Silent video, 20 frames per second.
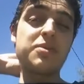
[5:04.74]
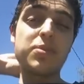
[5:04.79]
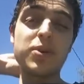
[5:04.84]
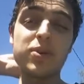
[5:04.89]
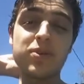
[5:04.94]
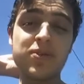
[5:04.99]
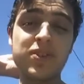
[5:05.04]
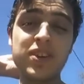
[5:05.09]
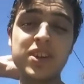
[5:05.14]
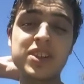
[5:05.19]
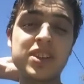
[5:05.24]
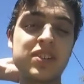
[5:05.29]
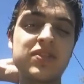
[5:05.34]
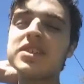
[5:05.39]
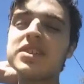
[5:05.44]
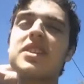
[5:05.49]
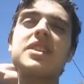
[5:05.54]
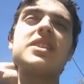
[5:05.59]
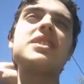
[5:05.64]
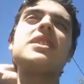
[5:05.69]
Pulp Fiction. I'm
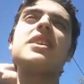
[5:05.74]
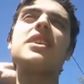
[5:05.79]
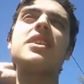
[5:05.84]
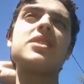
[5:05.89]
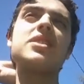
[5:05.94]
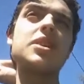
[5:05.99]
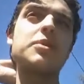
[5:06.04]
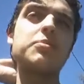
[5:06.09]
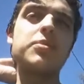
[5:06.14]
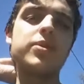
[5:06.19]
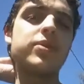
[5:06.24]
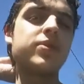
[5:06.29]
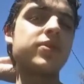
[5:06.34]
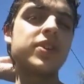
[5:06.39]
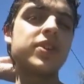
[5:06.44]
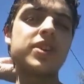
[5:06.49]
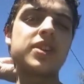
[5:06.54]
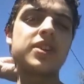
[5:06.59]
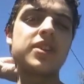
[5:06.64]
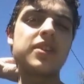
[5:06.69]
just gonna say that. It's not Pulp
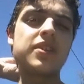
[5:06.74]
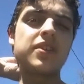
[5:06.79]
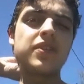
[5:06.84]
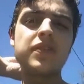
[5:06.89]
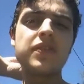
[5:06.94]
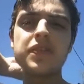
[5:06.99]
Fiction.